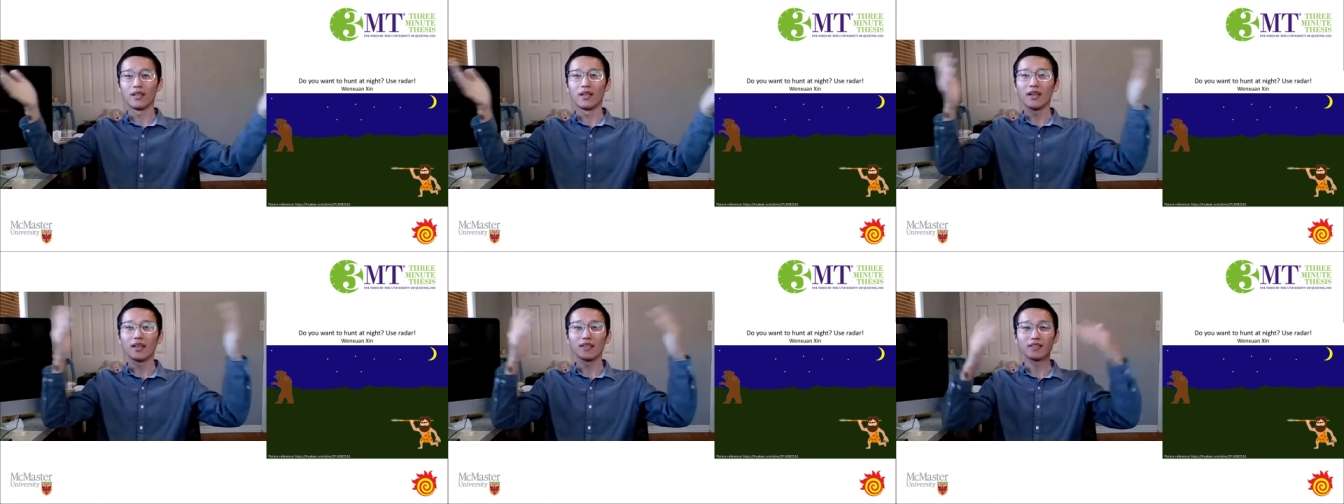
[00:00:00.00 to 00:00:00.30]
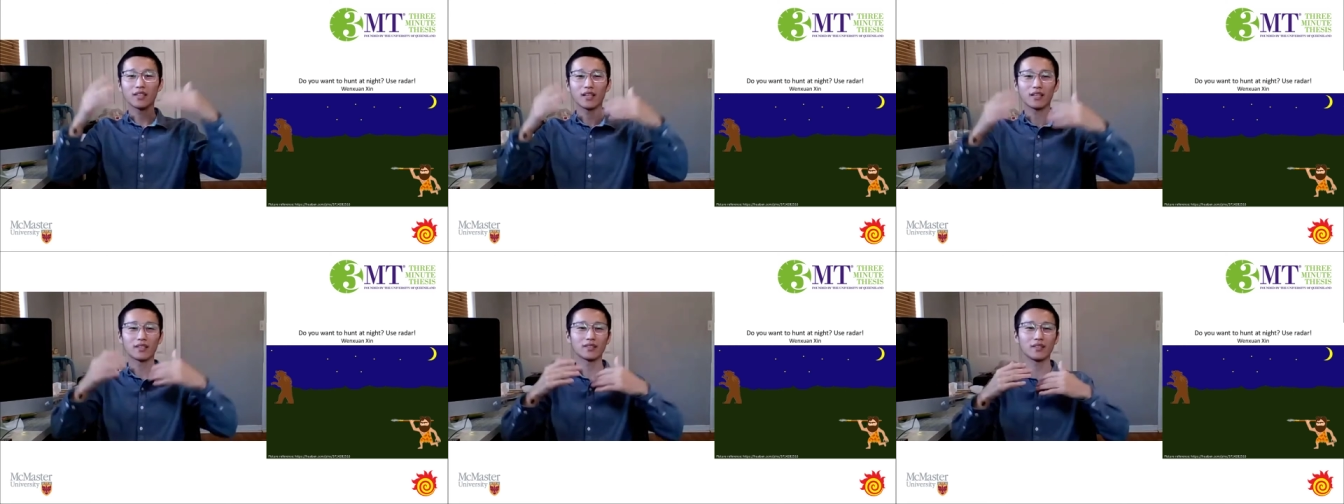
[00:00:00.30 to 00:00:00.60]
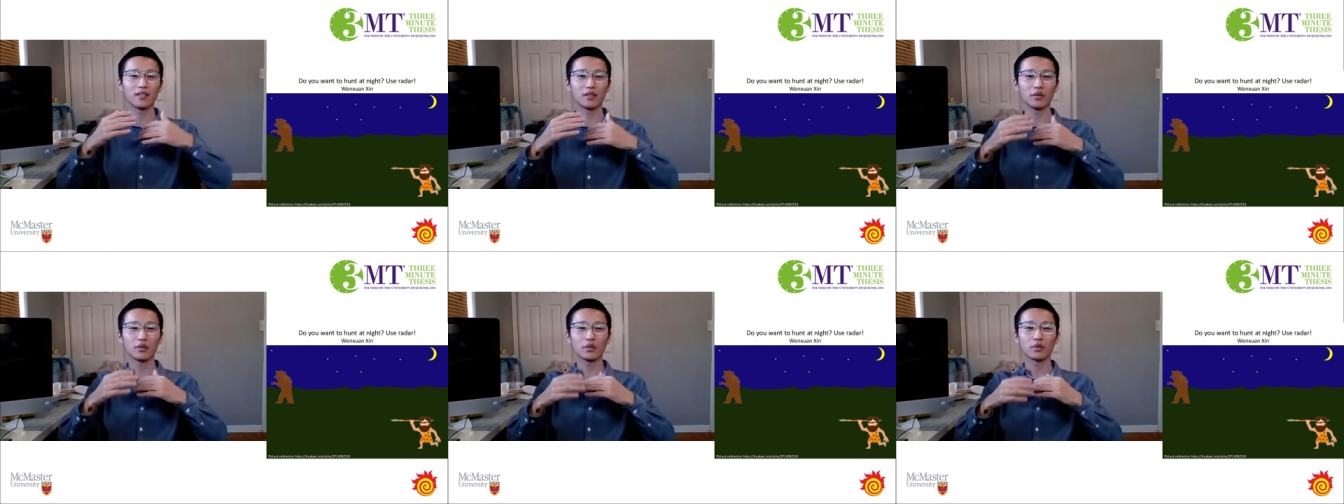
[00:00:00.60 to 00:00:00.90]
he
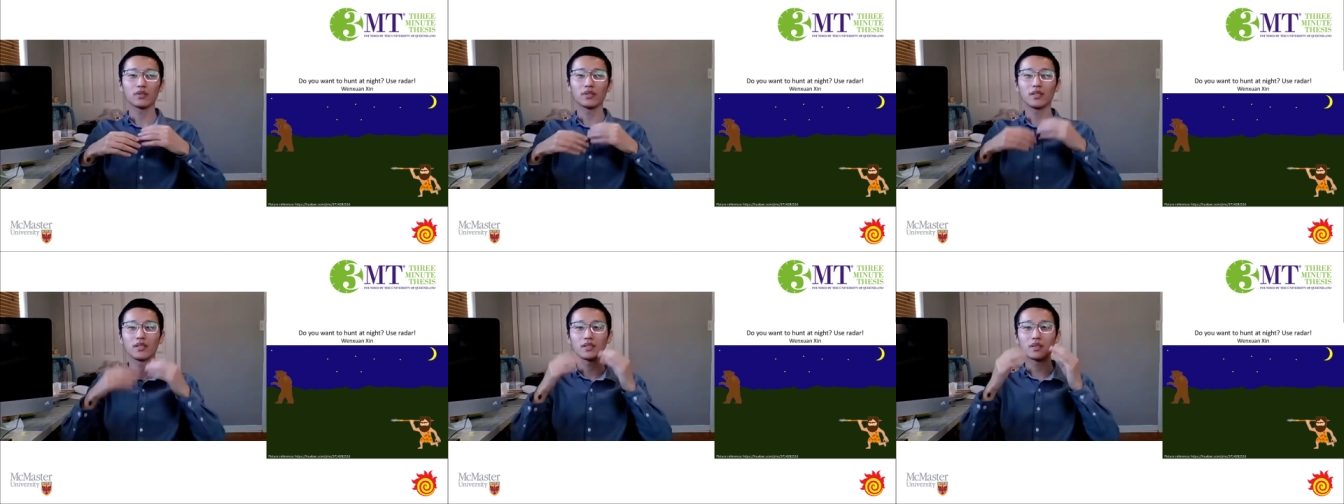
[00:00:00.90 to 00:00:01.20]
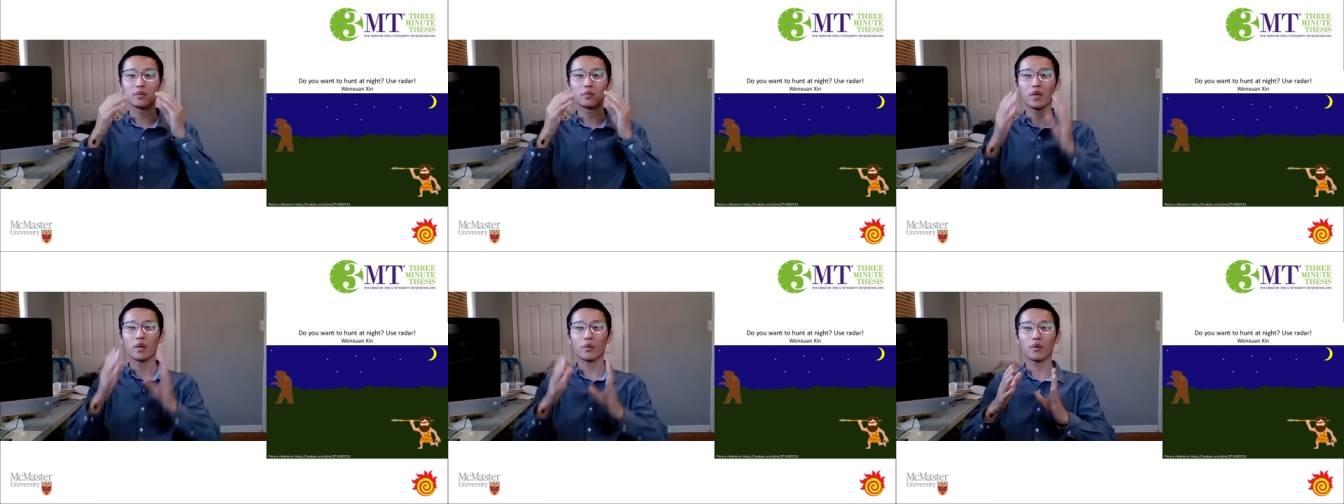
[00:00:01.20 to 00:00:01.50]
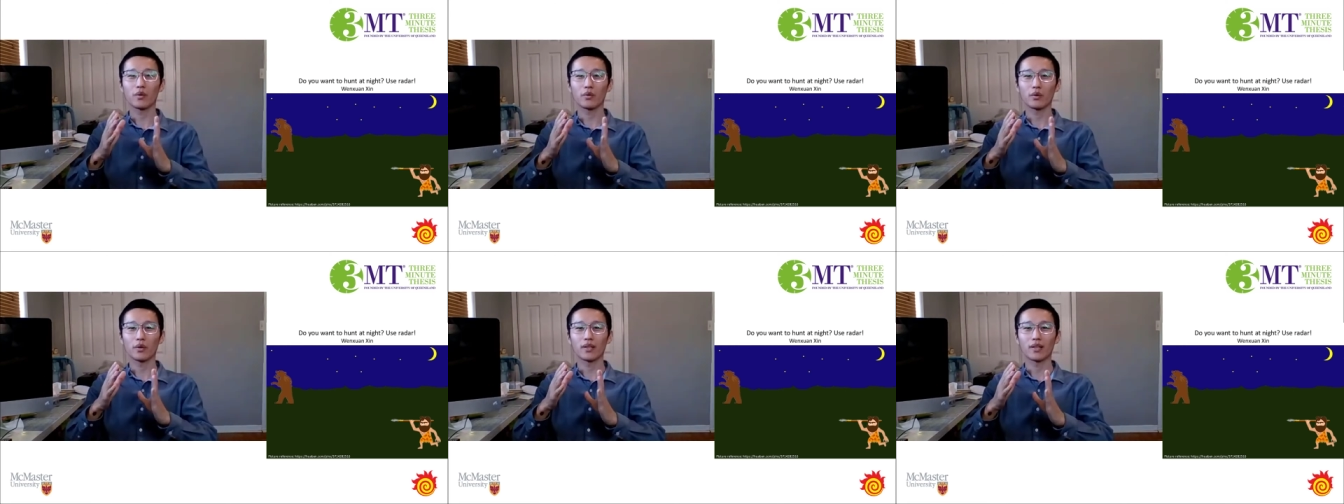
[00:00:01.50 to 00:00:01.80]
just uses
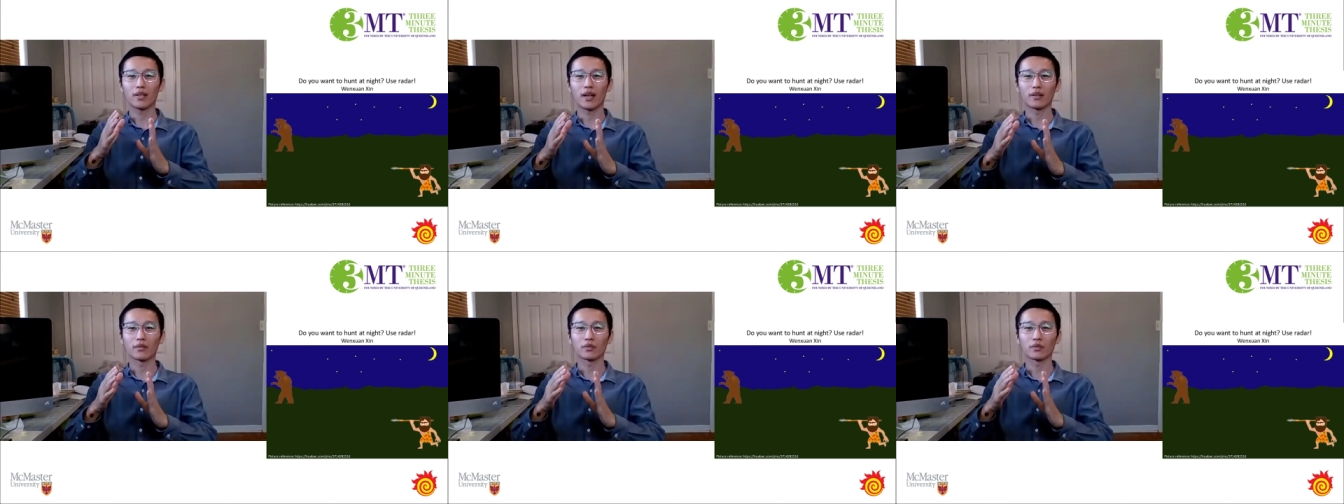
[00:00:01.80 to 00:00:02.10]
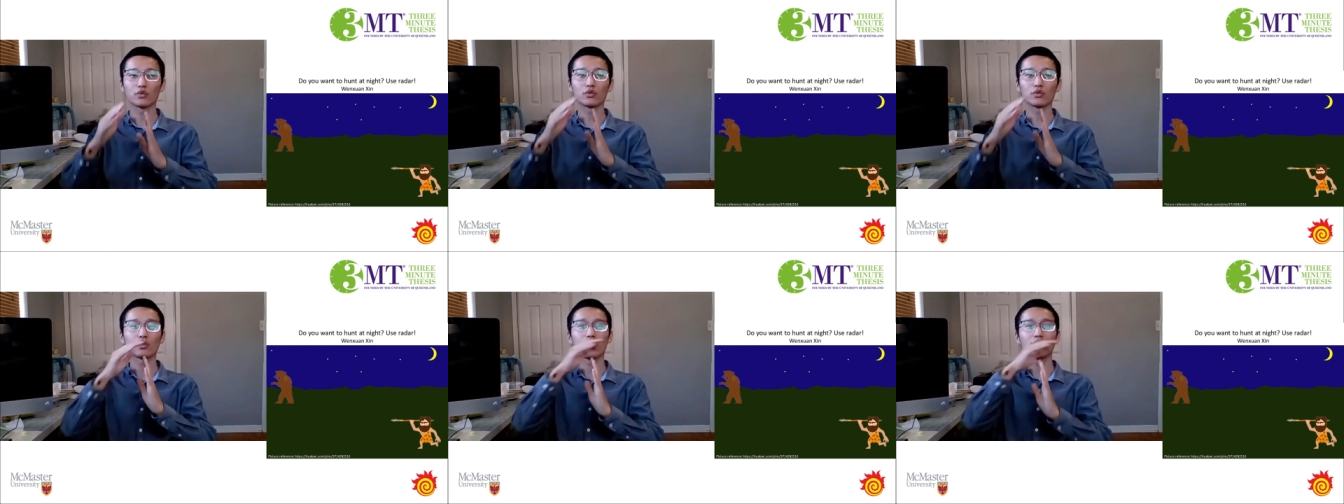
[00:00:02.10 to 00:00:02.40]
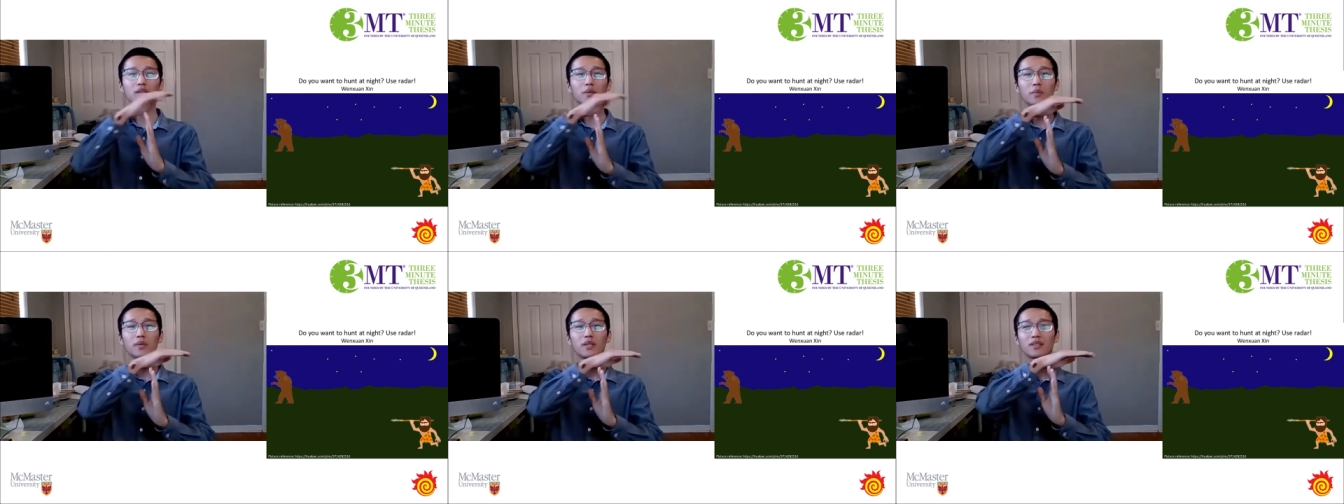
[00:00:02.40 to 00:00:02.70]
MIMO radar to
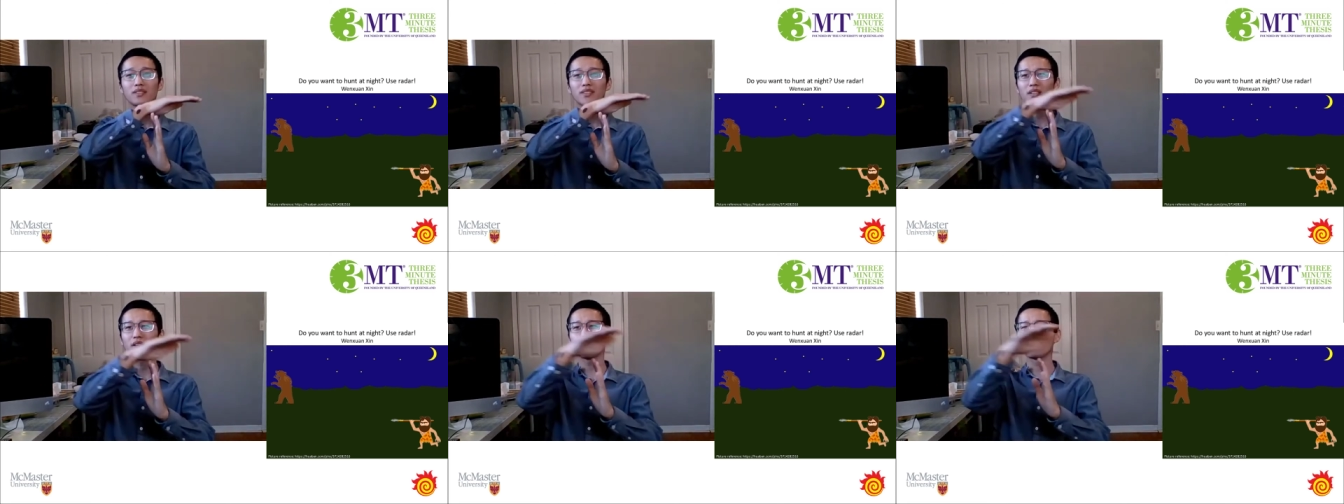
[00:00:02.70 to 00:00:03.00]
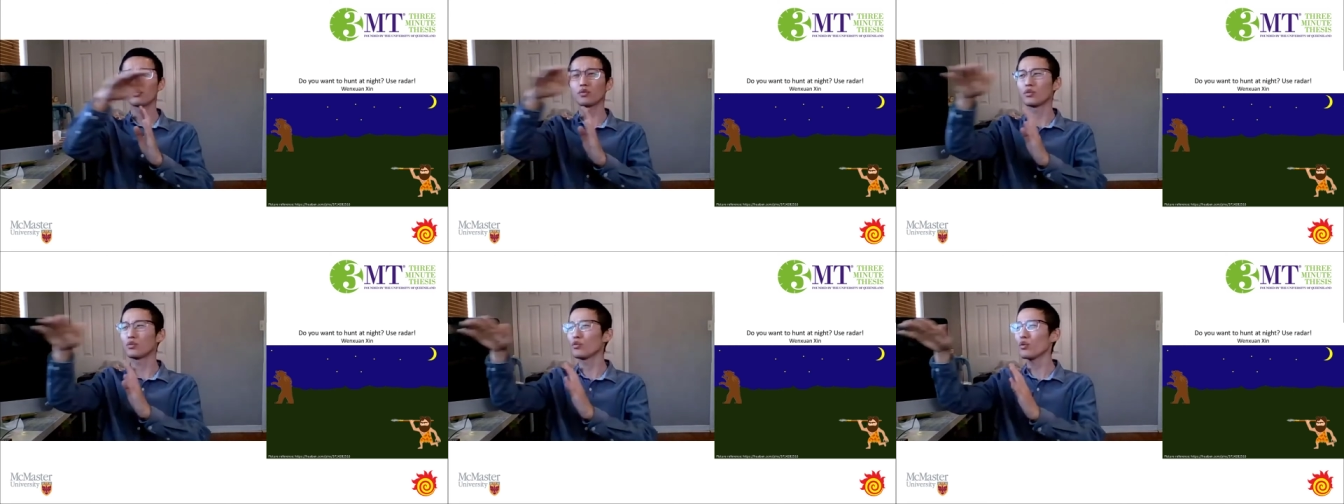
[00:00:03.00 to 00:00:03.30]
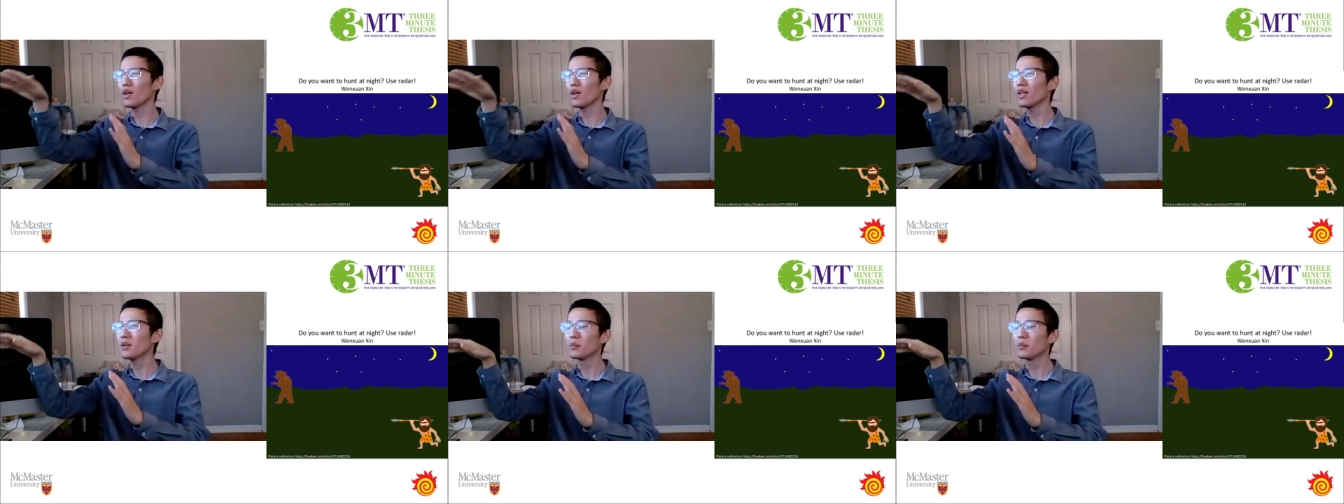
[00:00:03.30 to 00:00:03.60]
transmit signals
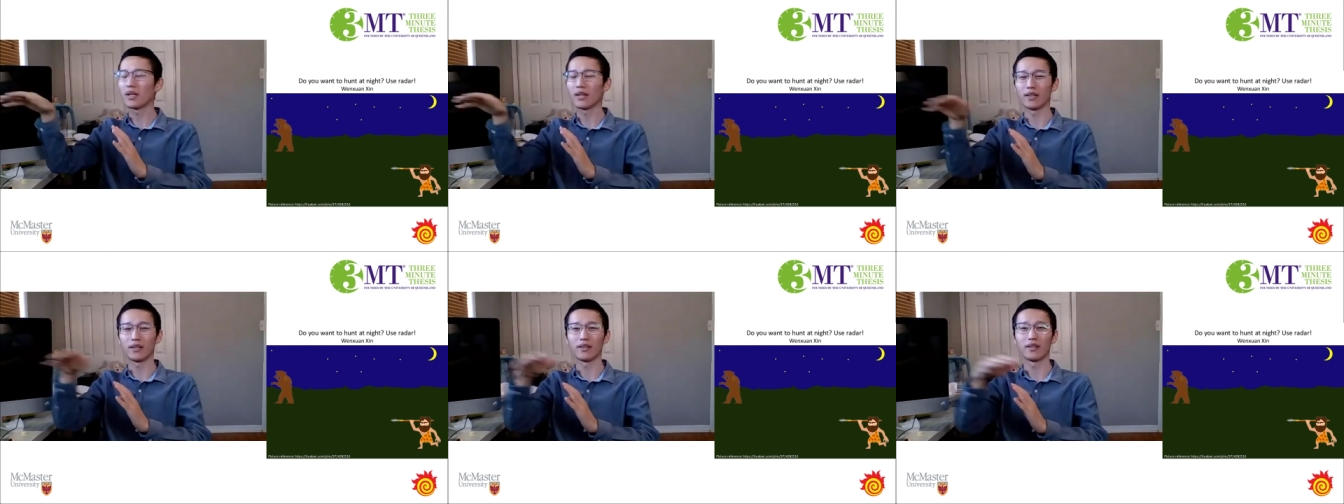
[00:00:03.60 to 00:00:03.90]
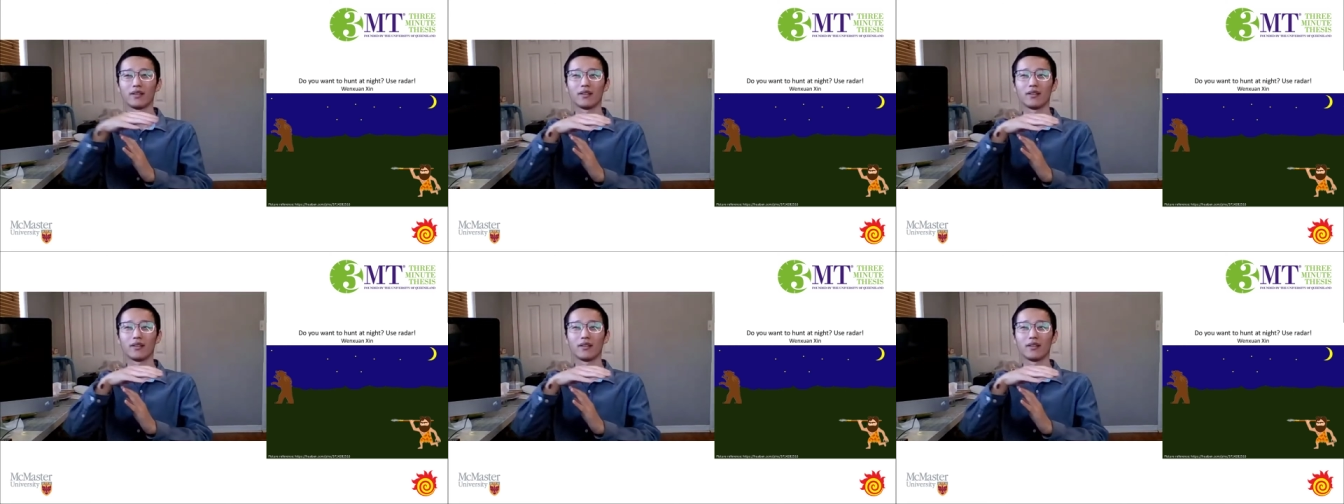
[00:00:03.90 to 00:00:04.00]
randomly.